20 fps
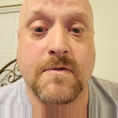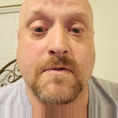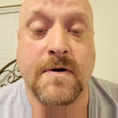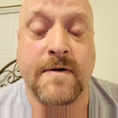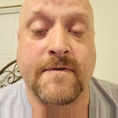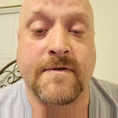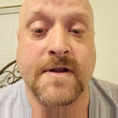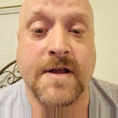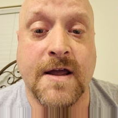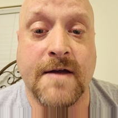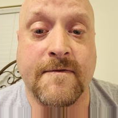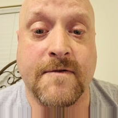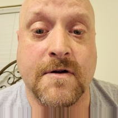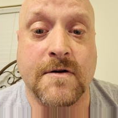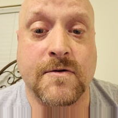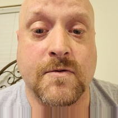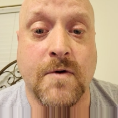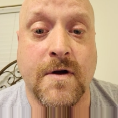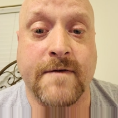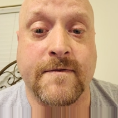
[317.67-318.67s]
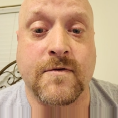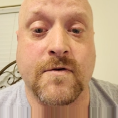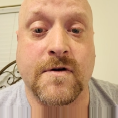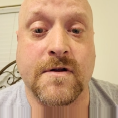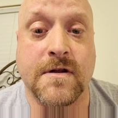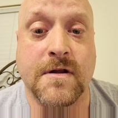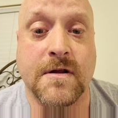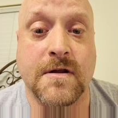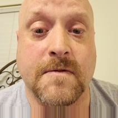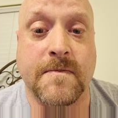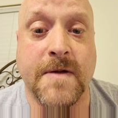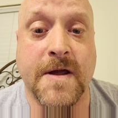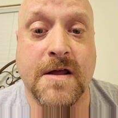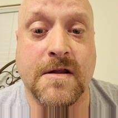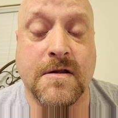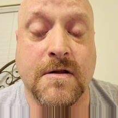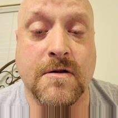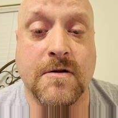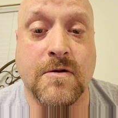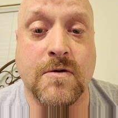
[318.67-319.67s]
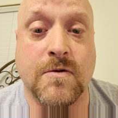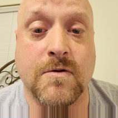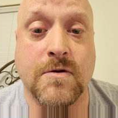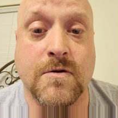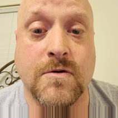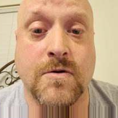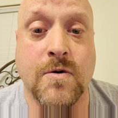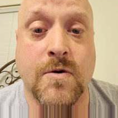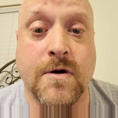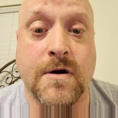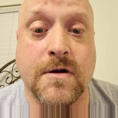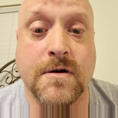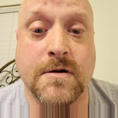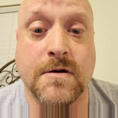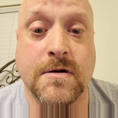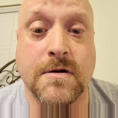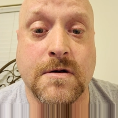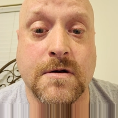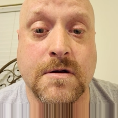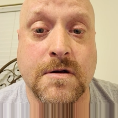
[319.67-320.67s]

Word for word: Reverend Dave and his wife Chrissy, the pastor's daughter,